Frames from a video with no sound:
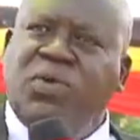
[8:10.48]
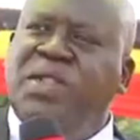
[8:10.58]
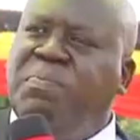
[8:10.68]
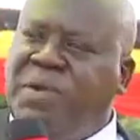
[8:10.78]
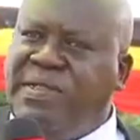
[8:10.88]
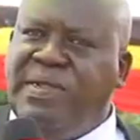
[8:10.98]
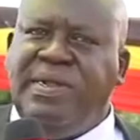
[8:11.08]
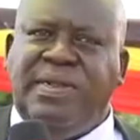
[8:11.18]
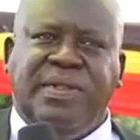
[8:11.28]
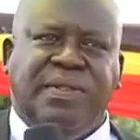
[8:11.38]
with the
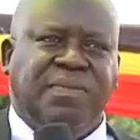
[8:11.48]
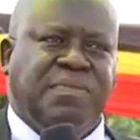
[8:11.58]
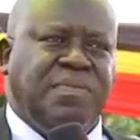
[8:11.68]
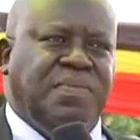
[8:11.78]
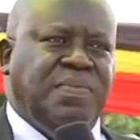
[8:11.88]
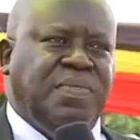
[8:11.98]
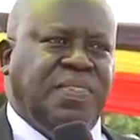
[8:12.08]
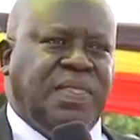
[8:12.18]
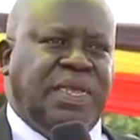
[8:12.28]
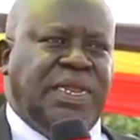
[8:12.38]
President?
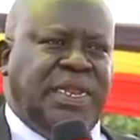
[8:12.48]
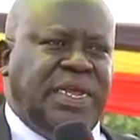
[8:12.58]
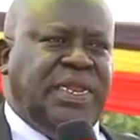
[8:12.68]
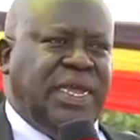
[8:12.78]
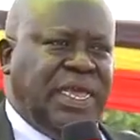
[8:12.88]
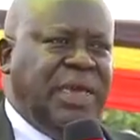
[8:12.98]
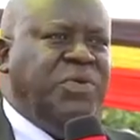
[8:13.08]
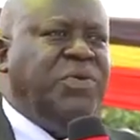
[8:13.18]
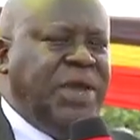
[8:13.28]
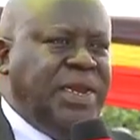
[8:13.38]
Indeed, they
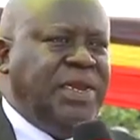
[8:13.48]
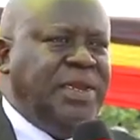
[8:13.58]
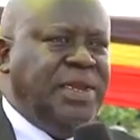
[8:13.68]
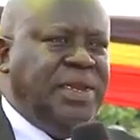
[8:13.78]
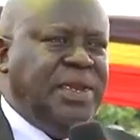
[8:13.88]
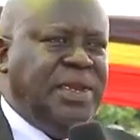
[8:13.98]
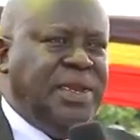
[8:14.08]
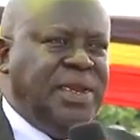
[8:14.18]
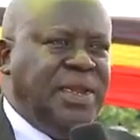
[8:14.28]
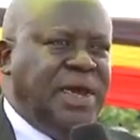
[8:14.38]
came, we went,
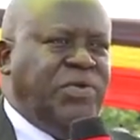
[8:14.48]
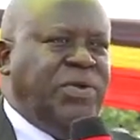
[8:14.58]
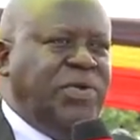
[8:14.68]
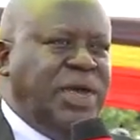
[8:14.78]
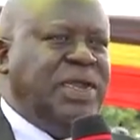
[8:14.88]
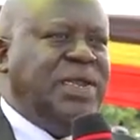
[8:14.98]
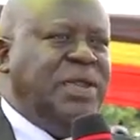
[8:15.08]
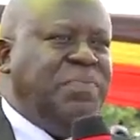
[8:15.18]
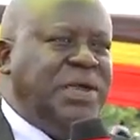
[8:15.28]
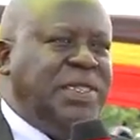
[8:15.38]
and when we
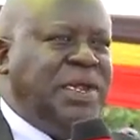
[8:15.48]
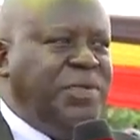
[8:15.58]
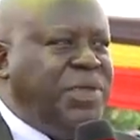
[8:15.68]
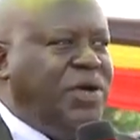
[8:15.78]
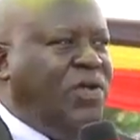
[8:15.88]
entered, the President asked,